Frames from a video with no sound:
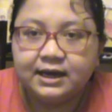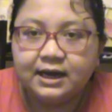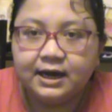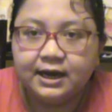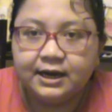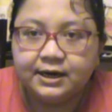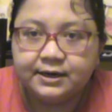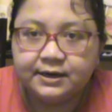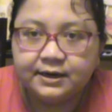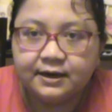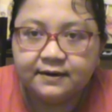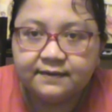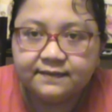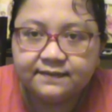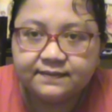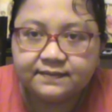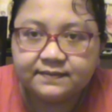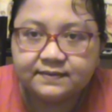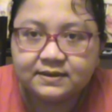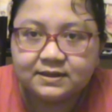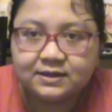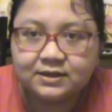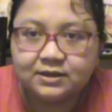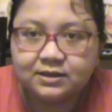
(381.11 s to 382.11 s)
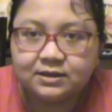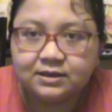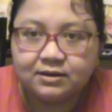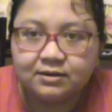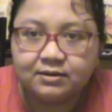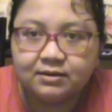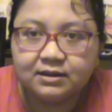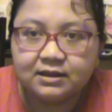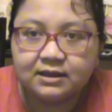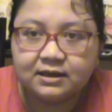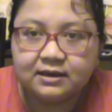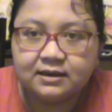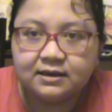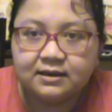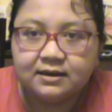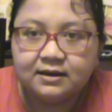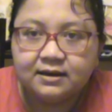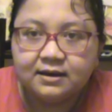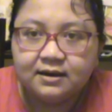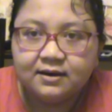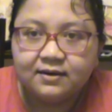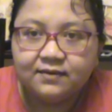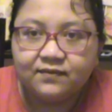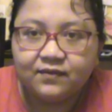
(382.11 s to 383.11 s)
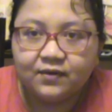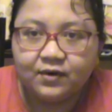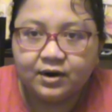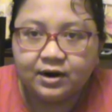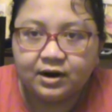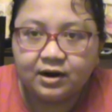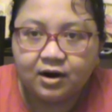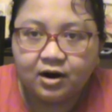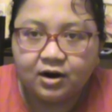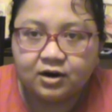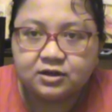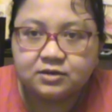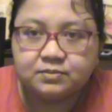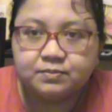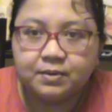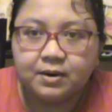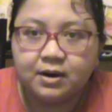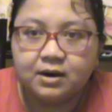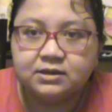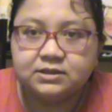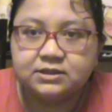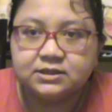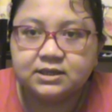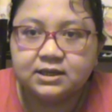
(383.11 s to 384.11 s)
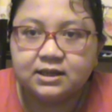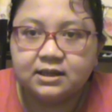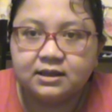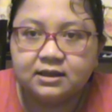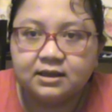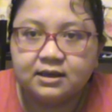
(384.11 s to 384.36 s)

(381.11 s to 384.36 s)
enough to use it for large projects.